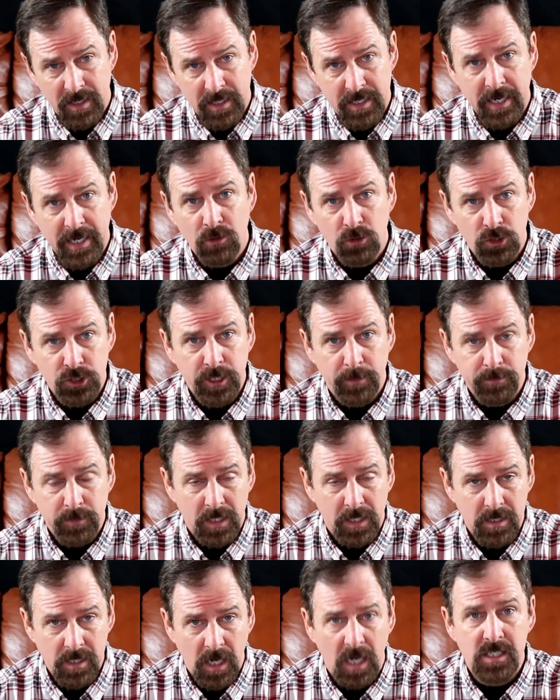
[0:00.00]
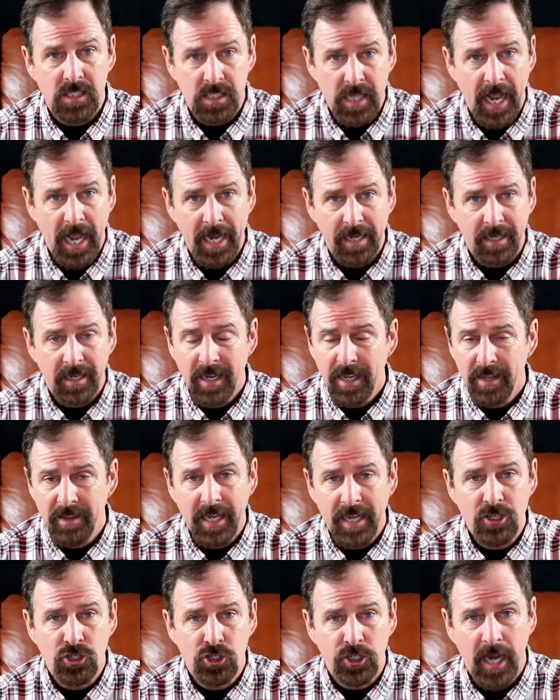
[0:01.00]
dealership that does that,
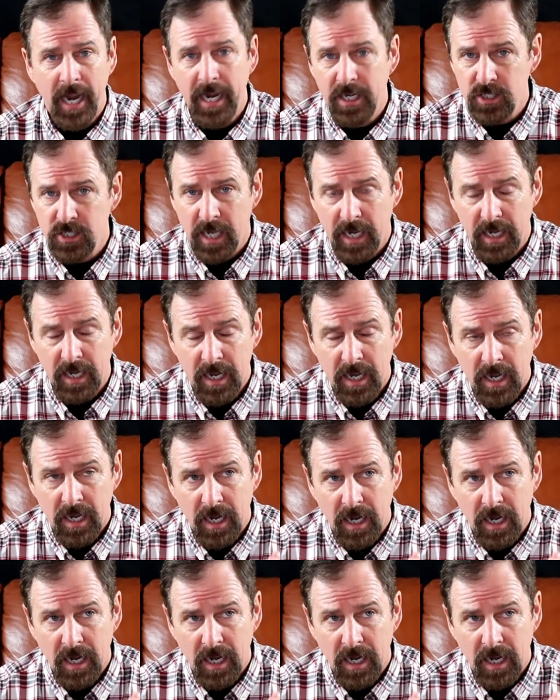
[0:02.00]
they change that.